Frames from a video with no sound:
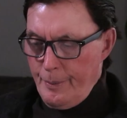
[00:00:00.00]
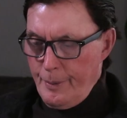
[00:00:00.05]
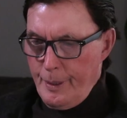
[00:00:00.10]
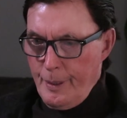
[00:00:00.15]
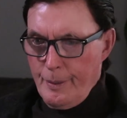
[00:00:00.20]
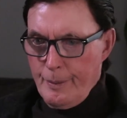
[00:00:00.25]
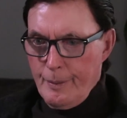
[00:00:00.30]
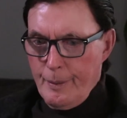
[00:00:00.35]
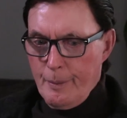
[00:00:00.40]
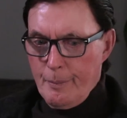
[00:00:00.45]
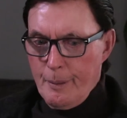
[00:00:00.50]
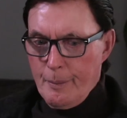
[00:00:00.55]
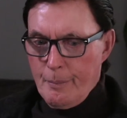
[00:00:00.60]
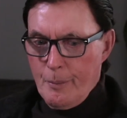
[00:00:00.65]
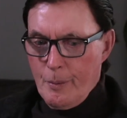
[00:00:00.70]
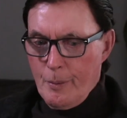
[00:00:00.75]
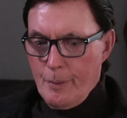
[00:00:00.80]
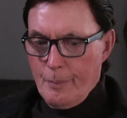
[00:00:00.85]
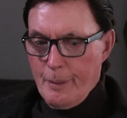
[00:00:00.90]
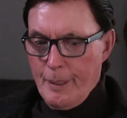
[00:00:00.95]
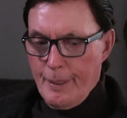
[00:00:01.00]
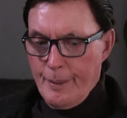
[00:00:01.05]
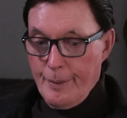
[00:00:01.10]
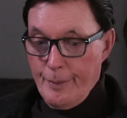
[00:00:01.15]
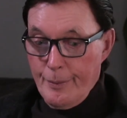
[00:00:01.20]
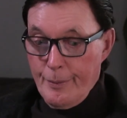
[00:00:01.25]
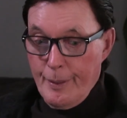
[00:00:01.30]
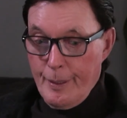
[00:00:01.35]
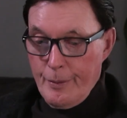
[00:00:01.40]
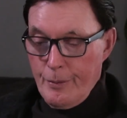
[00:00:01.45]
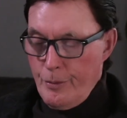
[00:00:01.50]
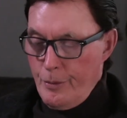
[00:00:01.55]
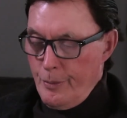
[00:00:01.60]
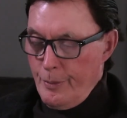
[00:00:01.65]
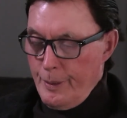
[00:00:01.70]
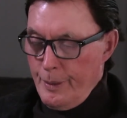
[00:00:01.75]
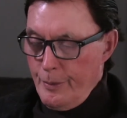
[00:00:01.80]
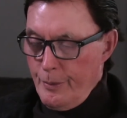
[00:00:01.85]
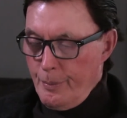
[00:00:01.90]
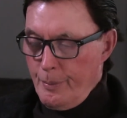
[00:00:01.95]
tell a little bit more about his
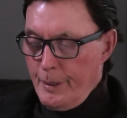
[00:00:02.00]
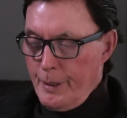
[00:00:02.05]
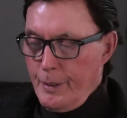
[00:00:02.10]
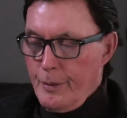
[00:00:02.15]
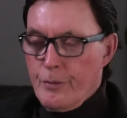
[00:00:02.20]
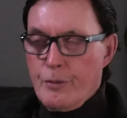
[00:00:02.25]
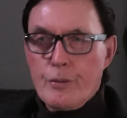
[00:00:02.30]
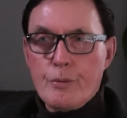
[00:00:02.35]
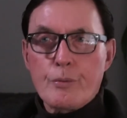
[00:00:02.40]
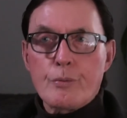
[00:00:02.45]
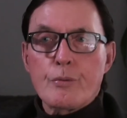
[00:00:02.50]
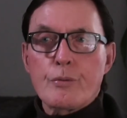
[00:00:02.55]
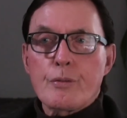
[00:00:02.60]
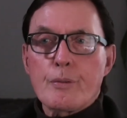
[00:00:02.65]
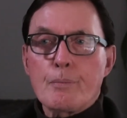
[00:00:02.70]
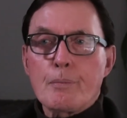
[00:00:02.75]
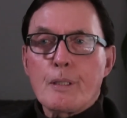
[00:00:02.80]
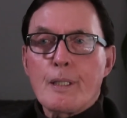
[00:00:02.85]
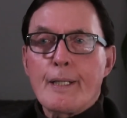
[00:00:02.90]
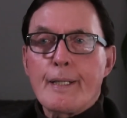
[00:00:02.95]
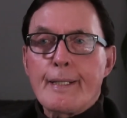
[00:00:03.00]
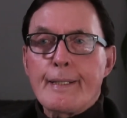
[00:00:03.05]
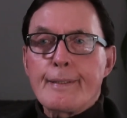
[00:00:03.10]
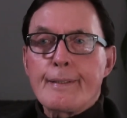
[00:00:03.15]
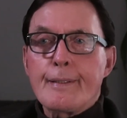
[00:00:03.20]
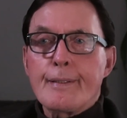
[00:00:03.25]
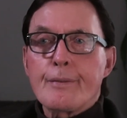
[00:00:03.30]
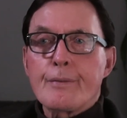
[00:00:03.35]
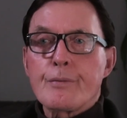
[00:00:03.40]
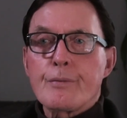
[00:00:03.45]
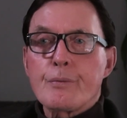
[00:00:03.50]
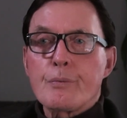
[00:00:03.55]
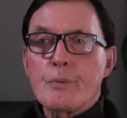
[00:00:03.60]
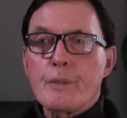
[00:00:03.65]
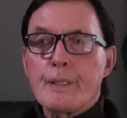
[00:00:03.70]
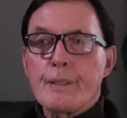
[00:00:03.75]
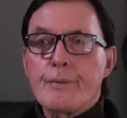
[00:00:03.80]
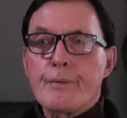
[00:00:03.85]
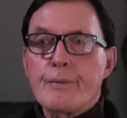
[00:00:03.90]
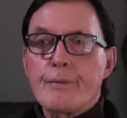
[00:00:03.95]
injuries, because you supplied us
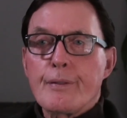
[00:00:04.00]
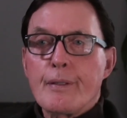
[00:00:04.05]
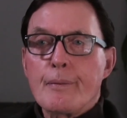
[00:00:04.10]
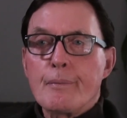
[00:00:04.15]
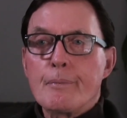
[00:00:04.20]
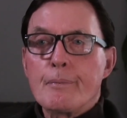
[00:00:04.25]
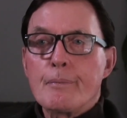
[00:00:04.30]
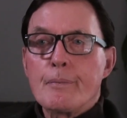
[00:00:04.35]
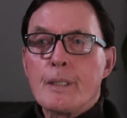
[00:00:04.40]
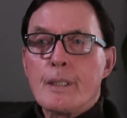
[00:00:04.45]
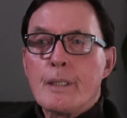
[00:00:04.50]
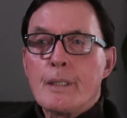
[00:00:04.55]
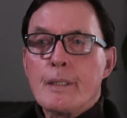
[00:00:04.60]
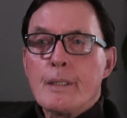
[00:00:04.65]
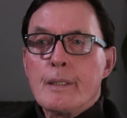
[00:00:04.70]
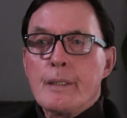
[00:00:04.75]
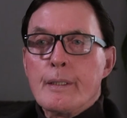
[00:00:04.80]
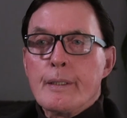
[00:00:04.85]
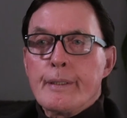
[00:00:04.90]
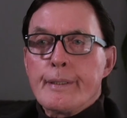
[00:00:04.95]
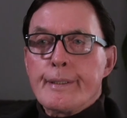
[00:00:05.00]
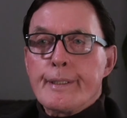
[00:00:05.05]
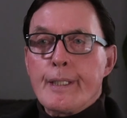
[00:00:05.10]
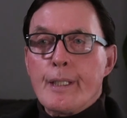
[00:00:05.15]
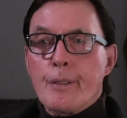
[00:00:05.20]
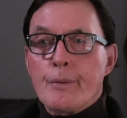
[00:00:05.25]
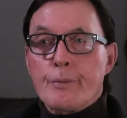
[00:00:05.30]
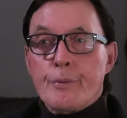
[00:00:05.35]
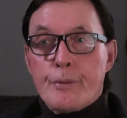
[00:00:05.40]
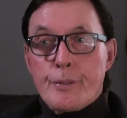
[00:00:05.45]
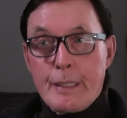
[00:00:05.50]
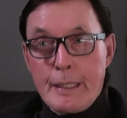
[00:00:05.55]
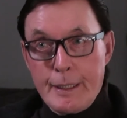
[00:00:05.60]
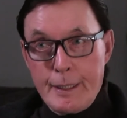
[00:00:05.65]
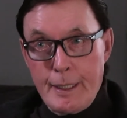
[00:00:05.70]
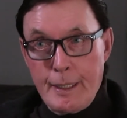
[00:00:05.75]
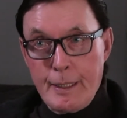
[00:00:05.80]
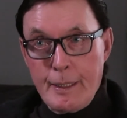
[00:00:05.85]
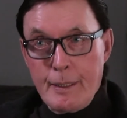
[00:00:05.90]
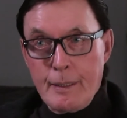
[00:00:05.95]
with some,
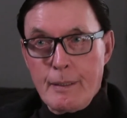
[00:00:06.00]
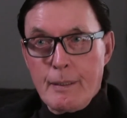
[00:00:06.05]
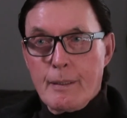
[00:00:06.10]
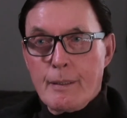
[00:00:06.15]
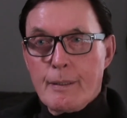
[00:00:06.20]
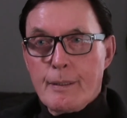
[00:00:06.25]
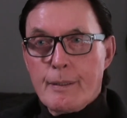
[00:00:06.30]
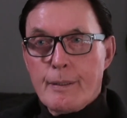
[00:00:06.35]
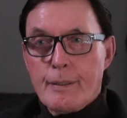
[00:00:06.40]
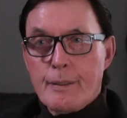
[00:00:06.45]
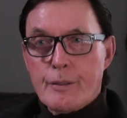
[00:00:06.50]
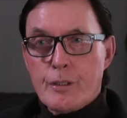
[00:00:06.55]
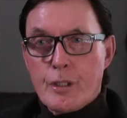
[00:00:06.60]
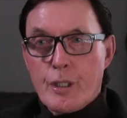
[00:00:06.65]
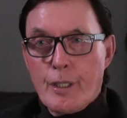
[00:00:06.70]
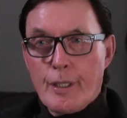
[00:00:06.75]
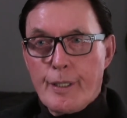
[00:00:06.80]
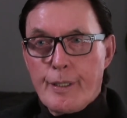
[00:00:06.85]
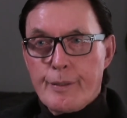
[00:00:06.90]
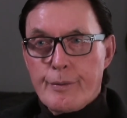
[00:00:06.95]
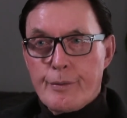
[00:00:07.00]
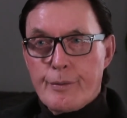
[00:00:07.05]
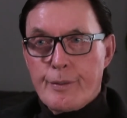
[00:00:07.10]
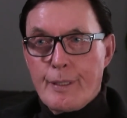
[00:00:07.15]
CT charts,